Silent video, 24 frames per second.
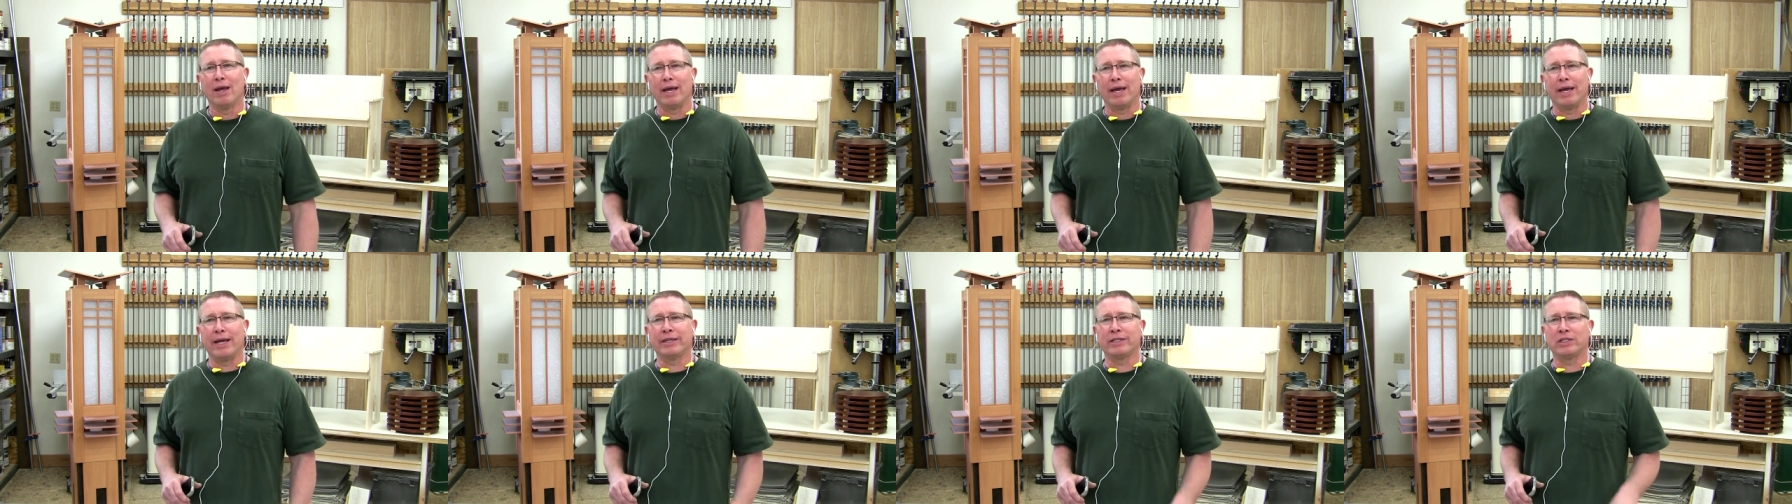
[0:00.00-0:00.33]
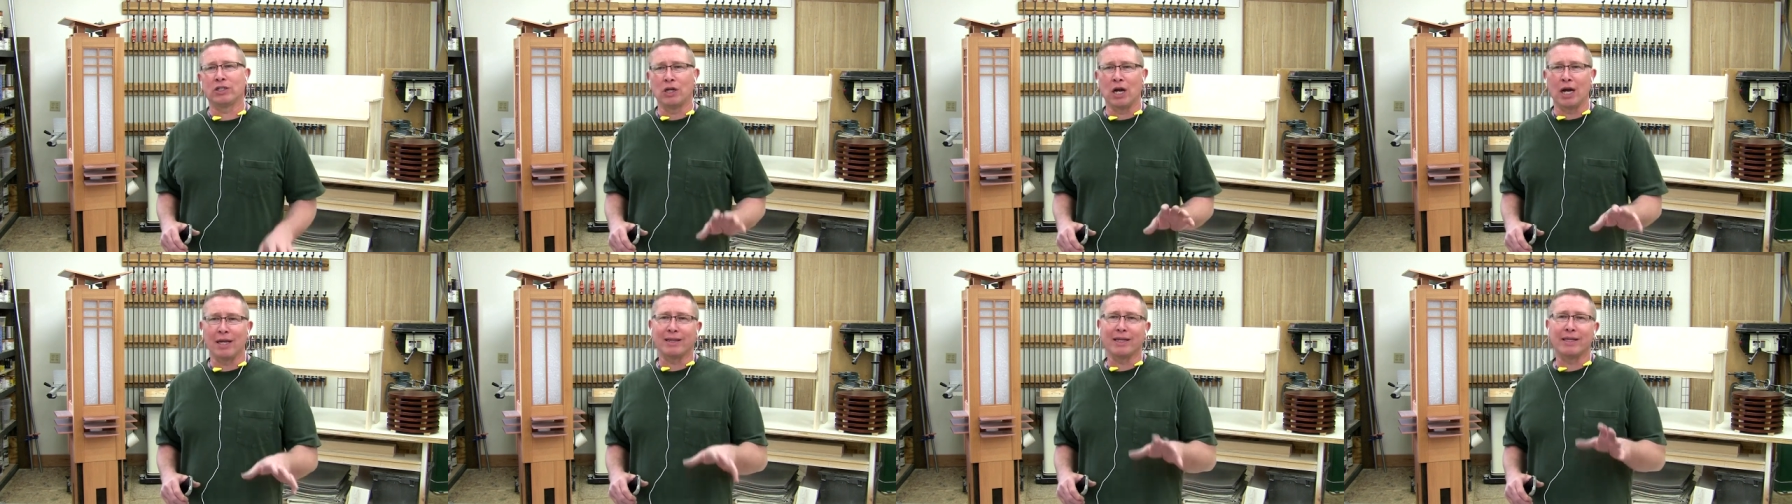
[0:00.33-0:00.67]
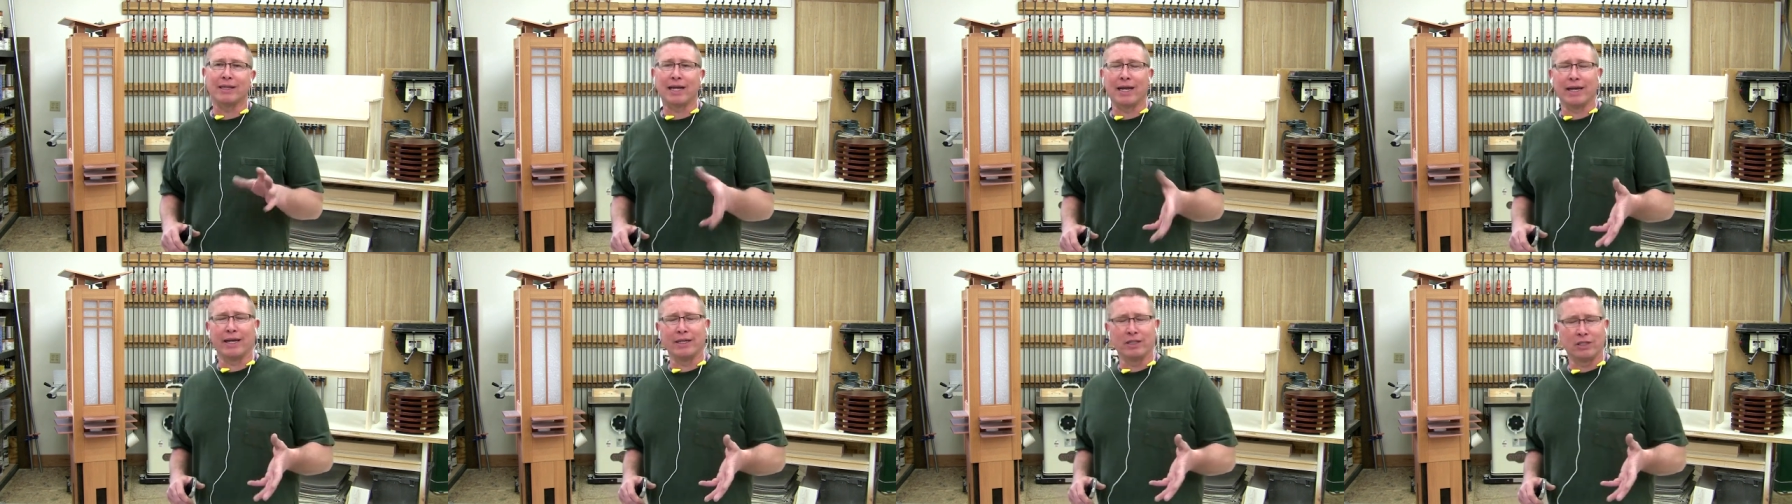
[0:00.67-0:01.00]
it's not
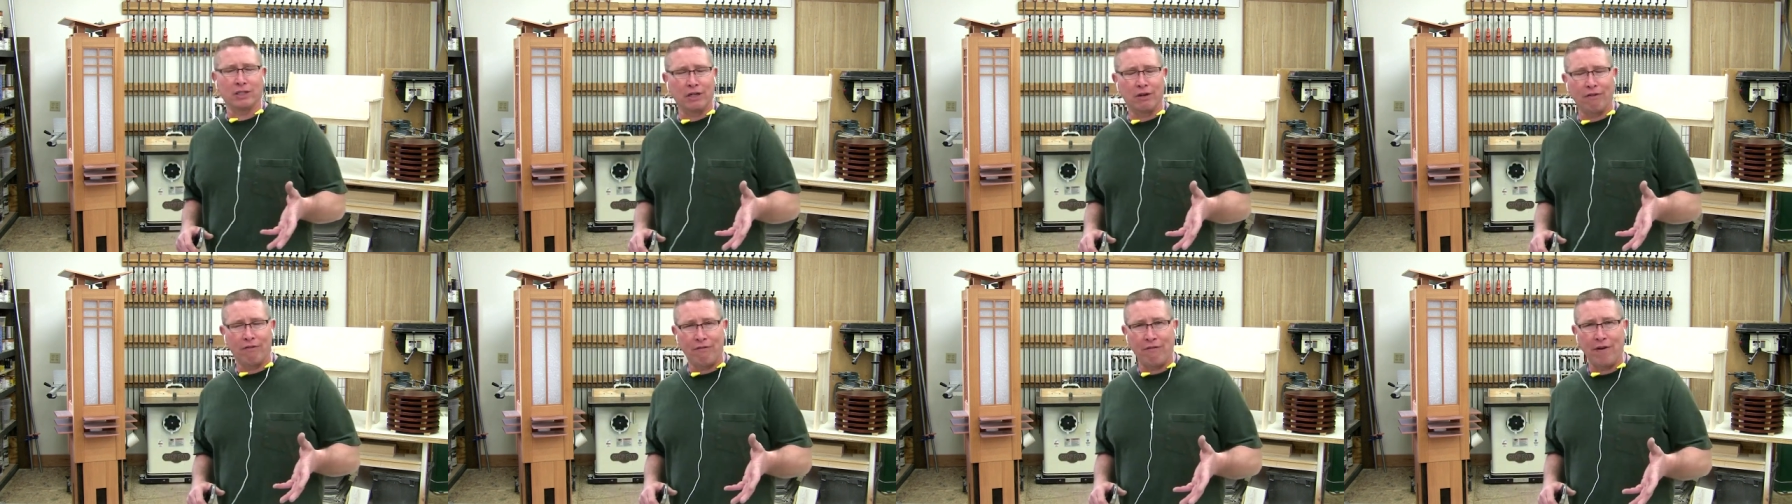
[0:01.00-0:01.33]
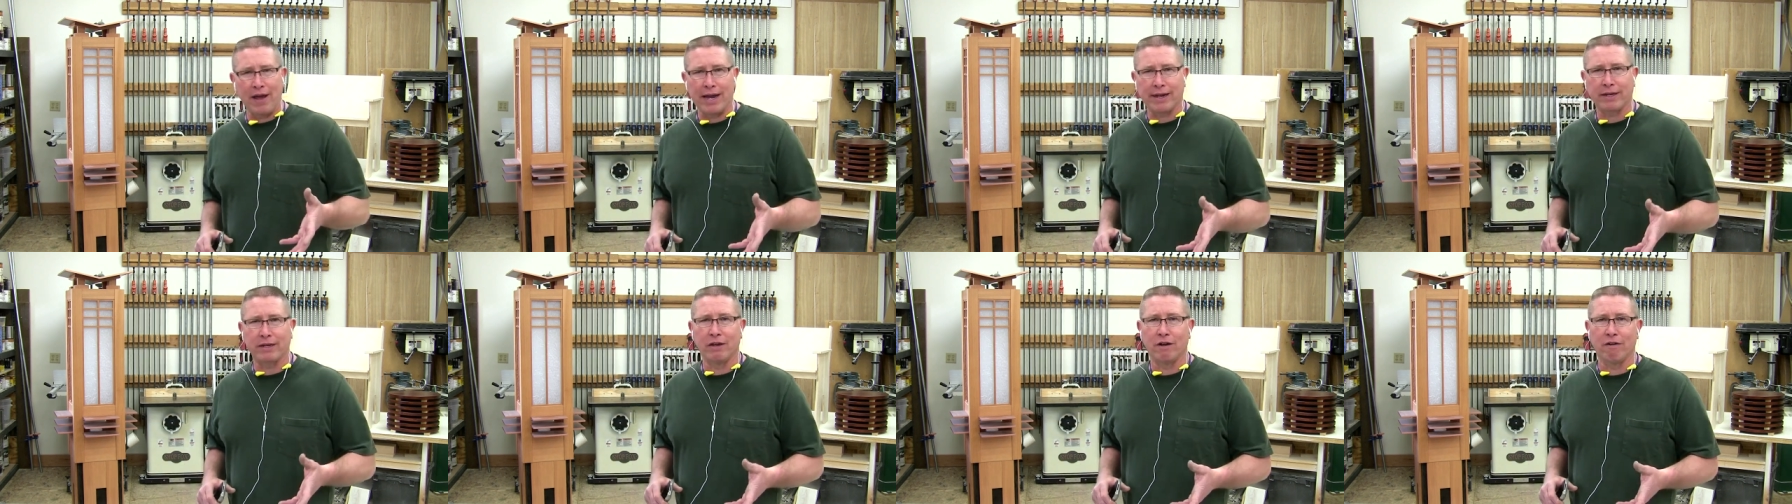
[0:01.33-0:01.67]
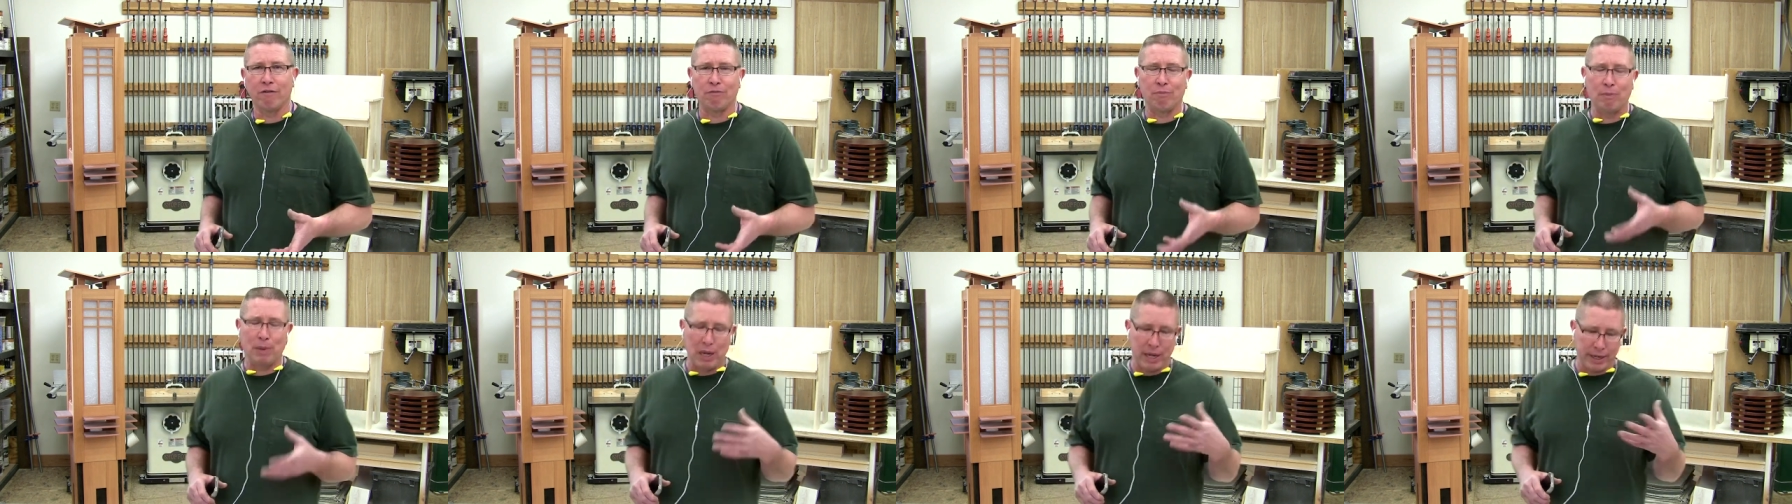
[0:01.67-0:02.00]
that that isn't
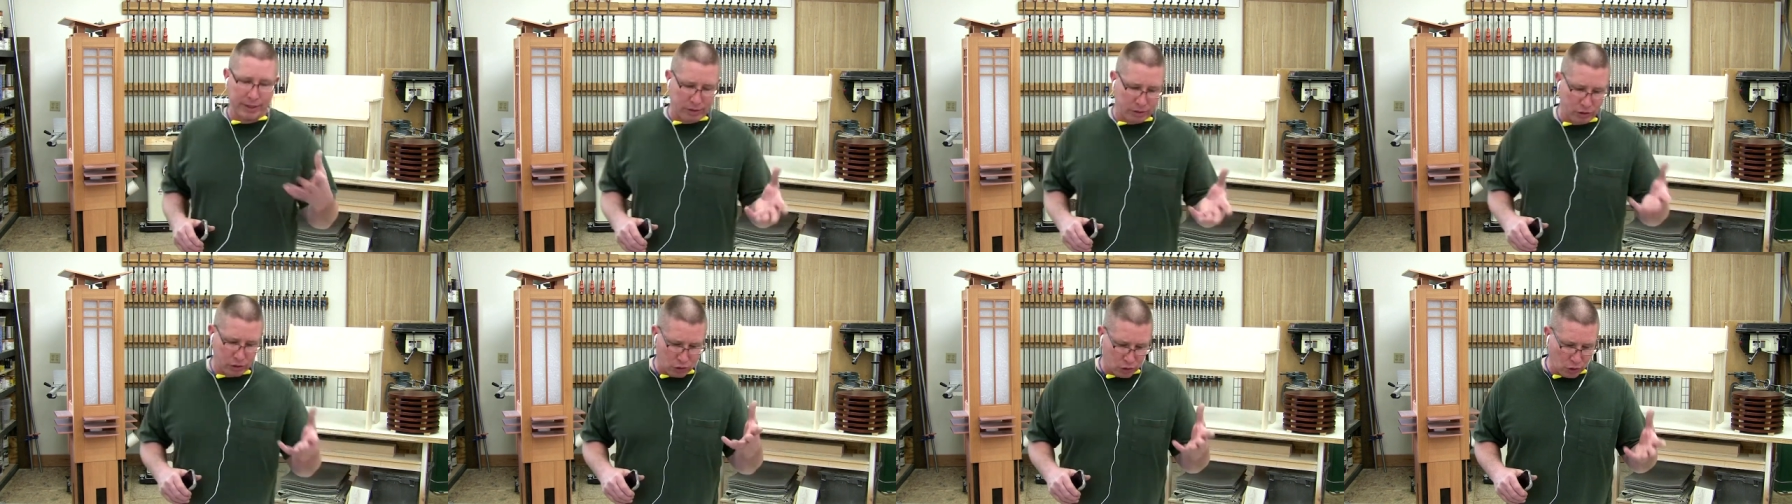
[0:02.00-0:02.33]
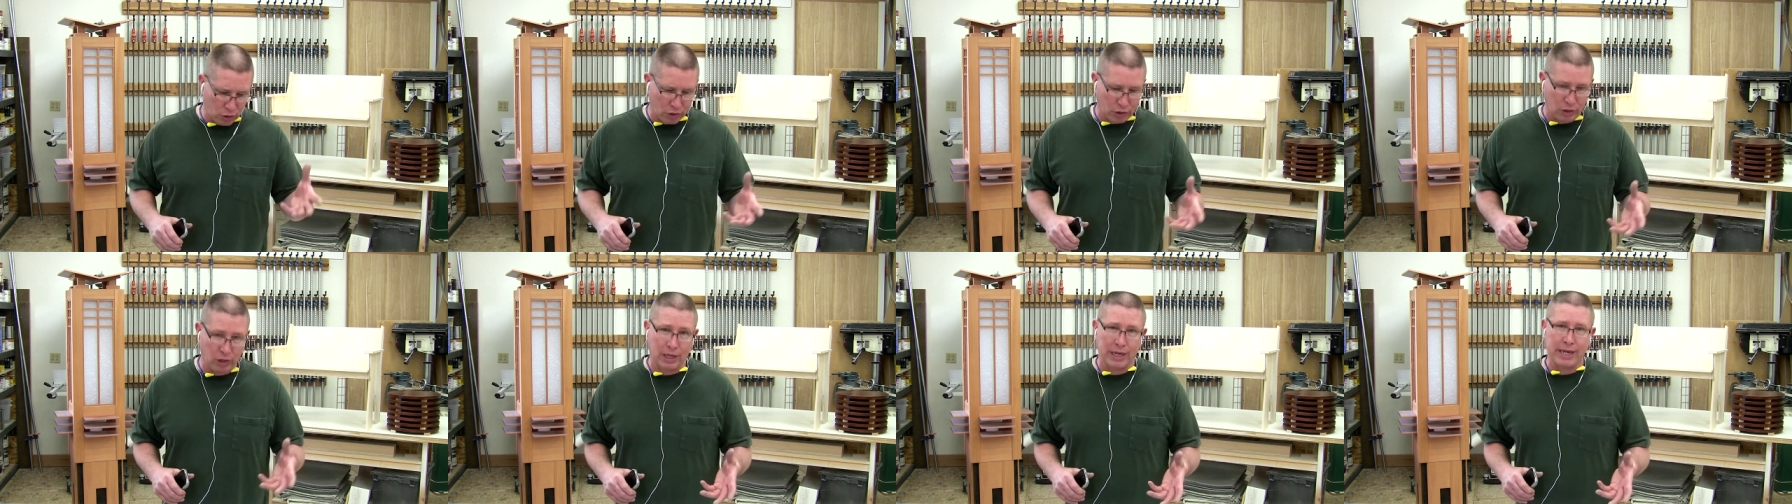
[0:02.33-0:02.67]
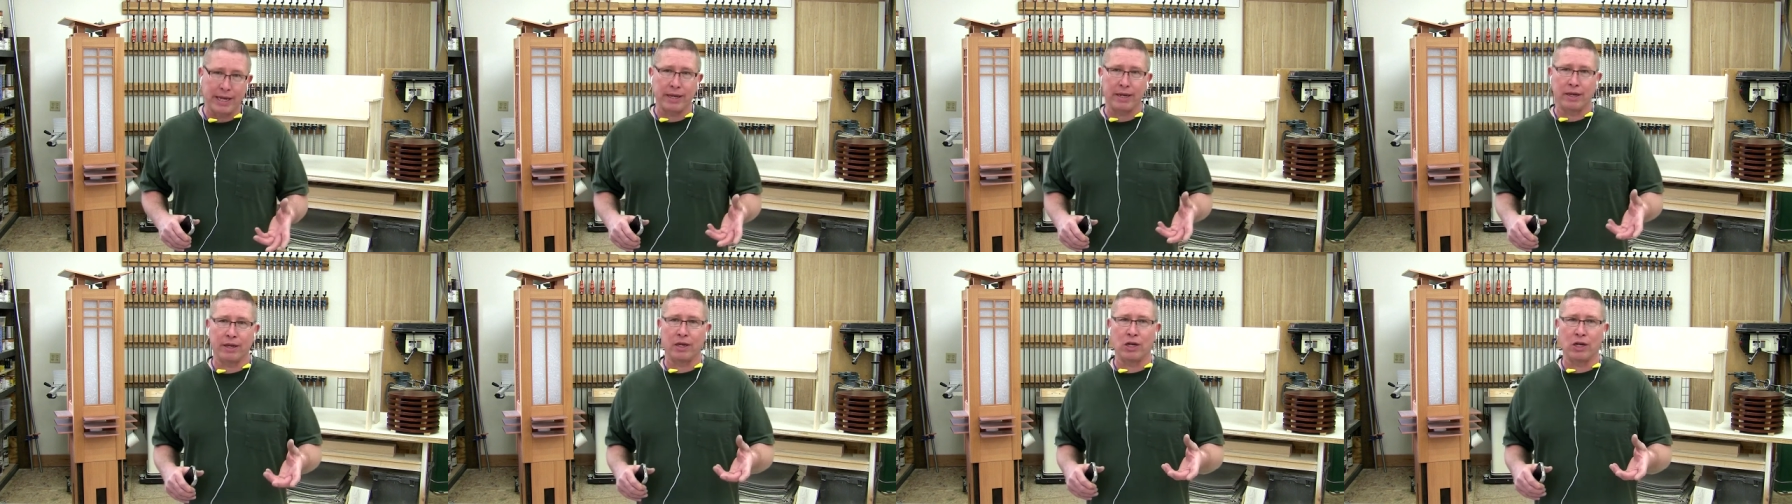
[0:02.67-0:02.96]
effective, but certainly,